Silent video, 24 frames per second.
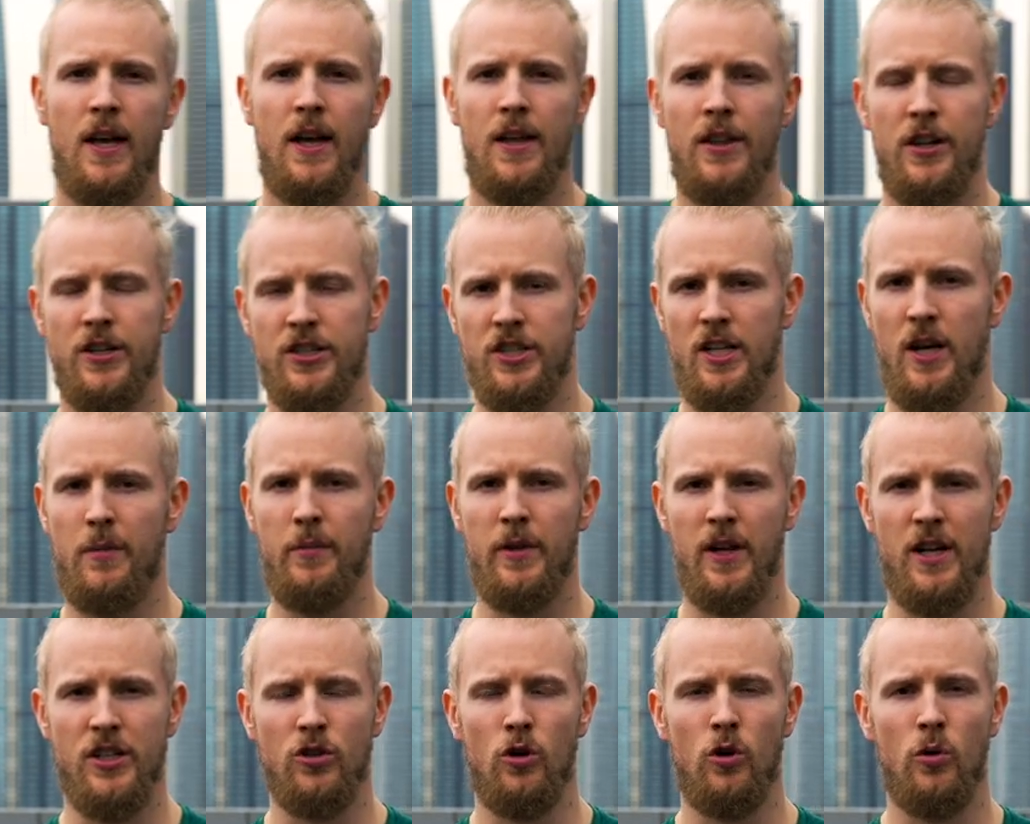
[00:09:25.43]
there's
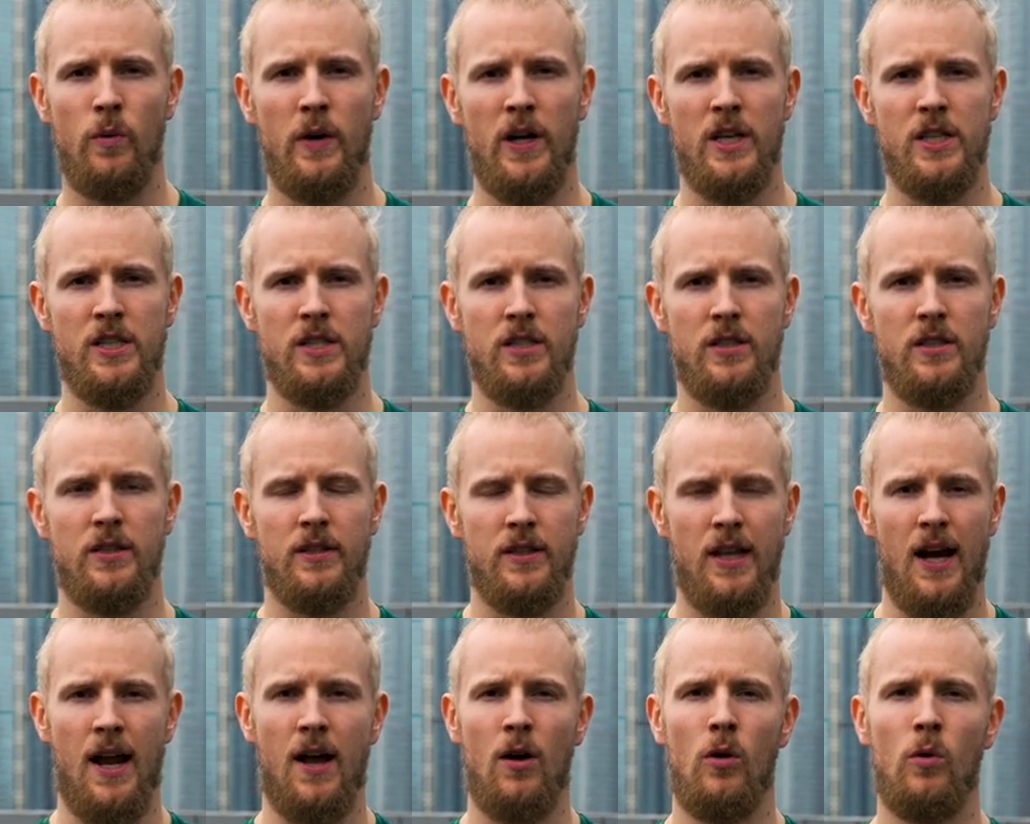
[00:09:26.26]
something that's always,
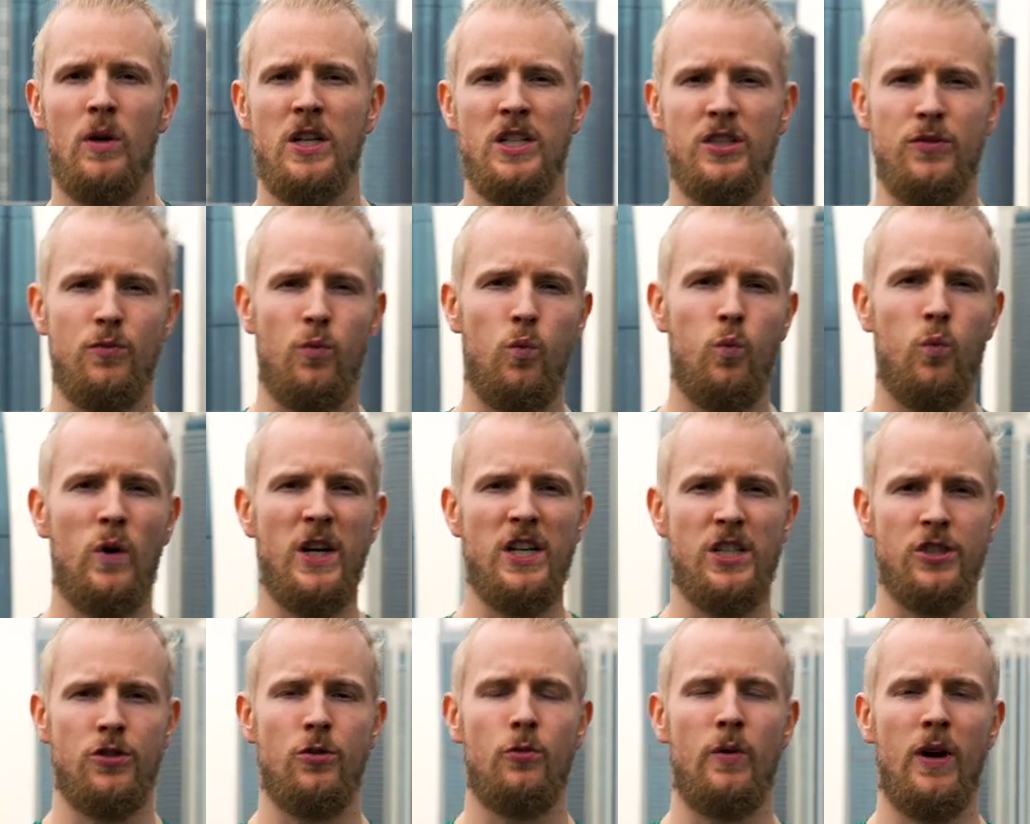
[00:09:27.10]
that I always
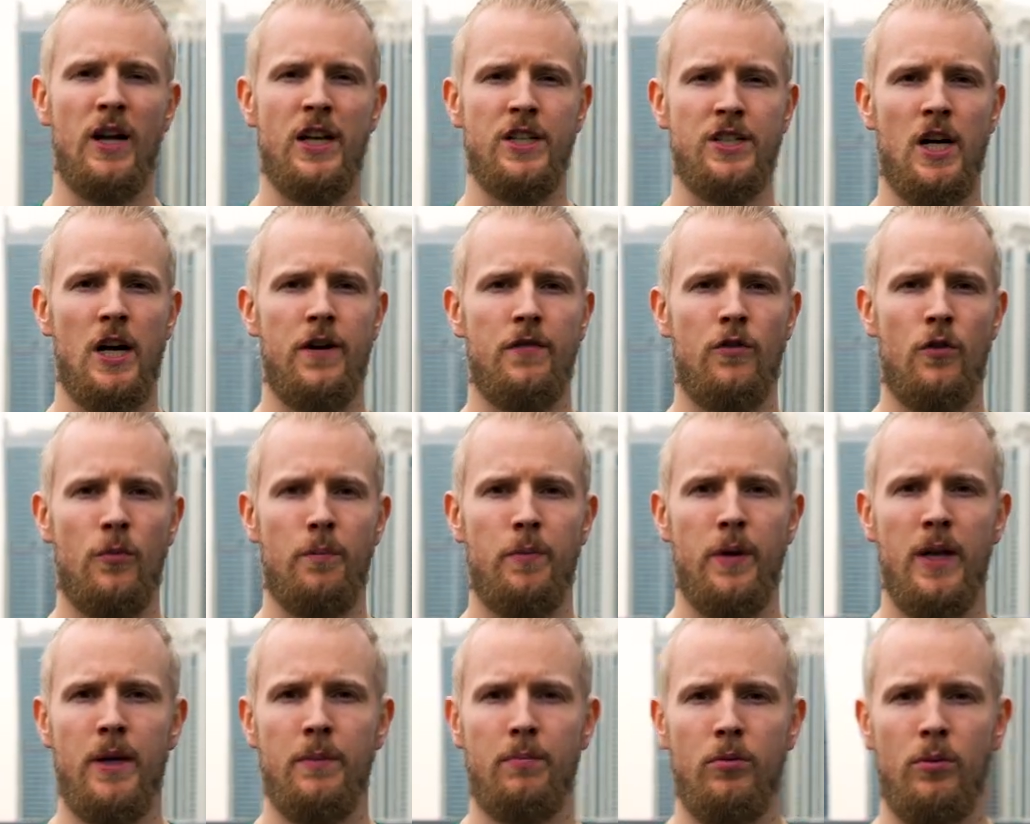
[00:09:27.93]
wish to really share for
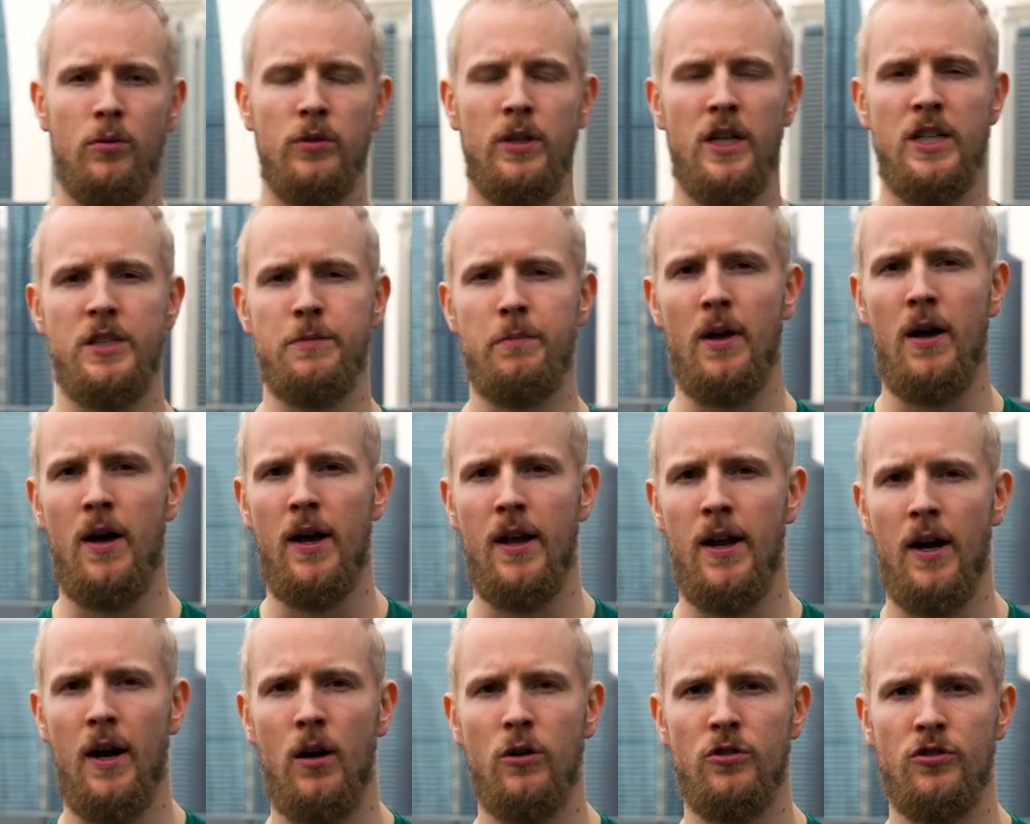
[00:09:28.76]
people that is
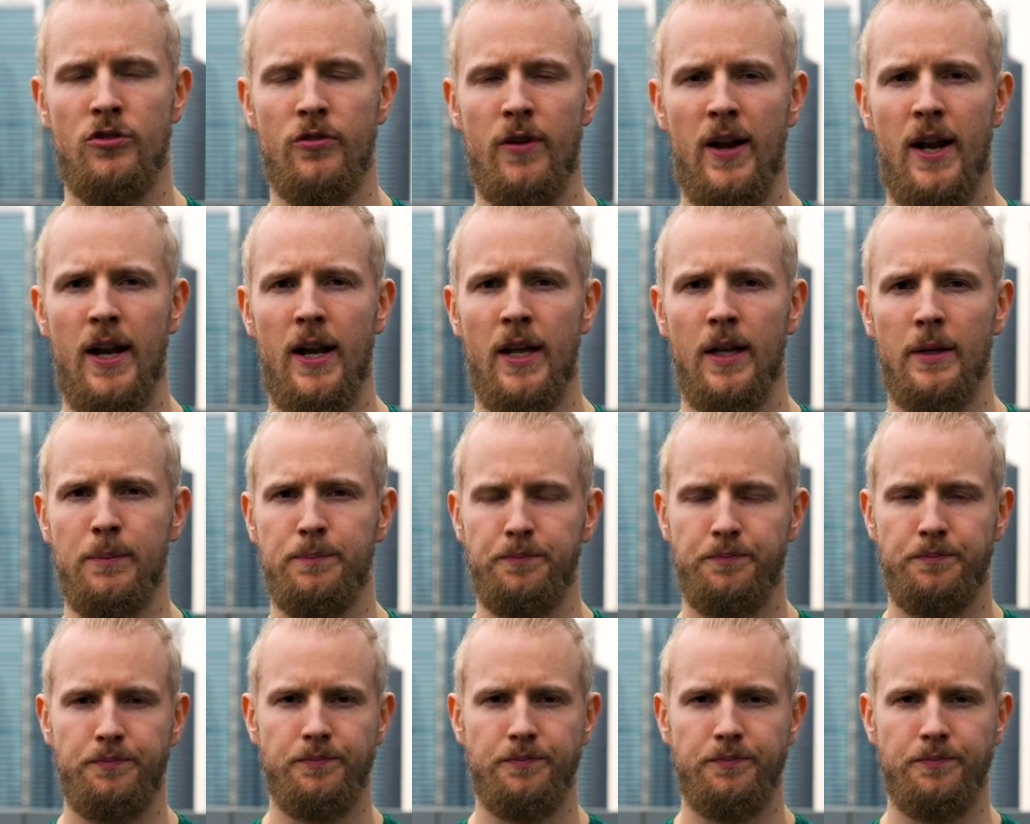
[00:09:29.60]
behind our training